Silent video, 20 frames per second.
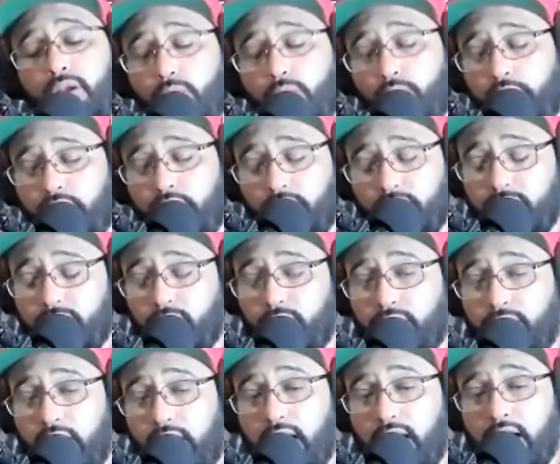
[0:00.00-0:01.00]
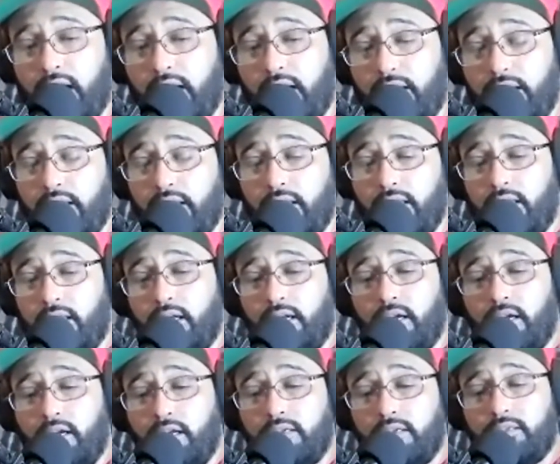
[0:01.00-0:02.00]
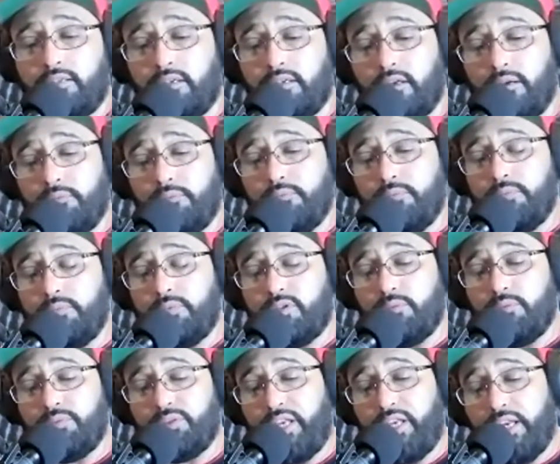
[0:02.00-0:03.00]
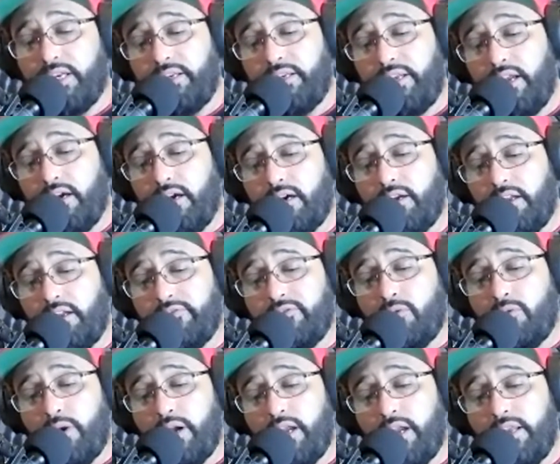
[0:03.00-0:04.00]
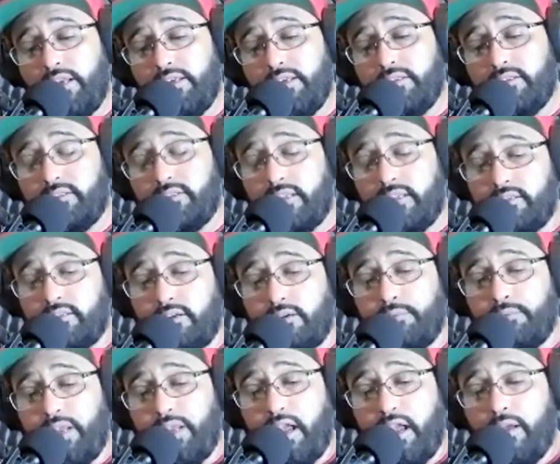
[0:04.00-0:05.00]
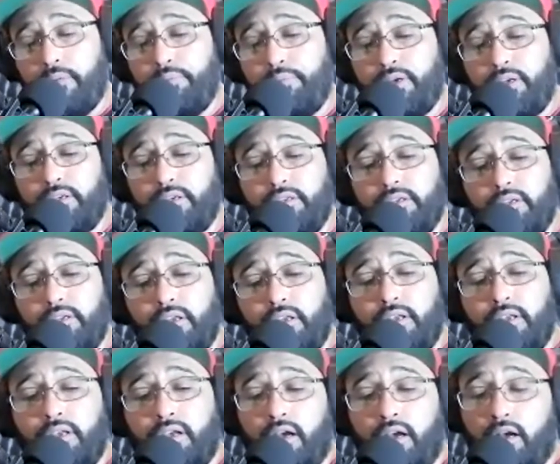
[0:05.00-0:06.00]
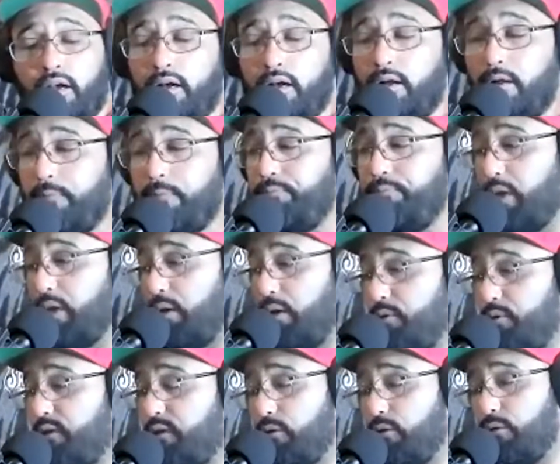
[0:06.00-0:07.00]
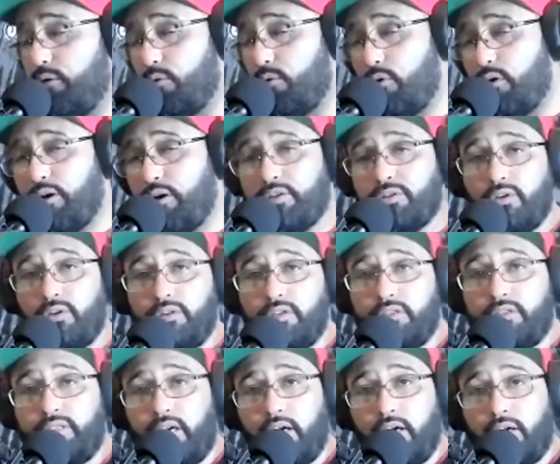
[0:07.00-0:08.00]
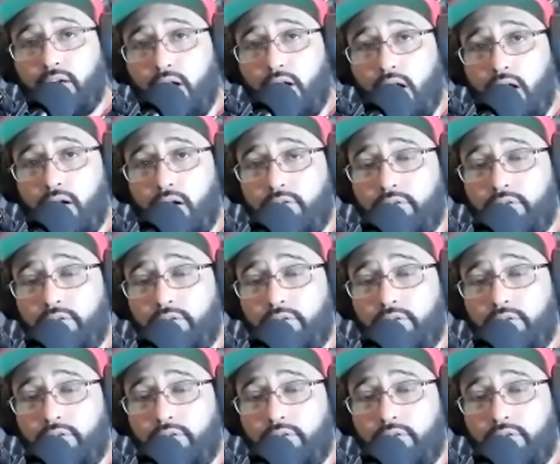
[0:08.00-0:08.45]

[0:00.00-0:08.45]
we also got some skincare giveaways that's gonna be happening. Still in the works on the tarot card